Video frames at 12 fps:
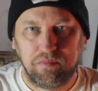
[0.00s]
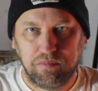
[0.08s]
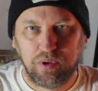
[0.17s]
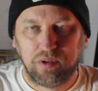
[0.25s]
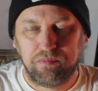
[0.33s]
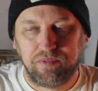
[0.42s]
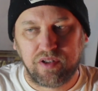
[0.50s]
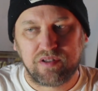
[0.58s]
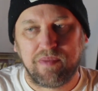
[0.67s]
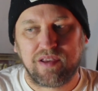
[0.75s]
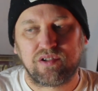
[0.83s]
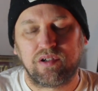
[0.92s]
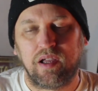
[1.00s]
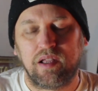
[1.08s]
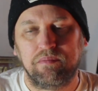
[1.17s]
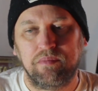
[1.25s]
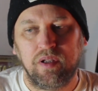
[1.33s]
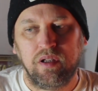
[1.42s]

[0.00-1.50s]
book, Dungeon Master Guide.